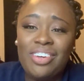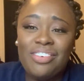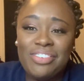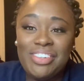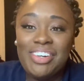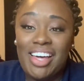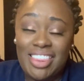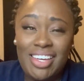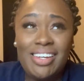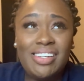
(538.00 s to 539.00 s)
interview, I
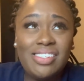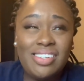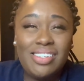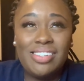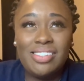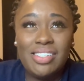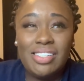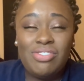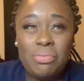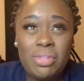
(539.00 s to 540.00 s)
think,
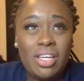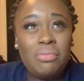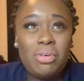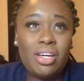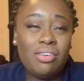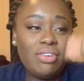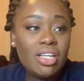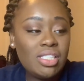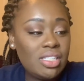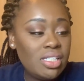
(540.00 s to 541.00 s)
if I'm thinking back
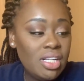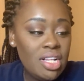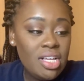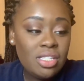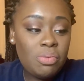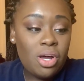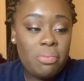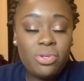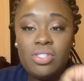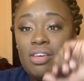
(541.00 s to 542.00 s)
correctly. It's been
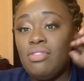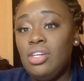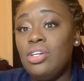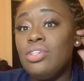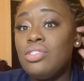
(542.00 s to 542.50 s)
almost seven years,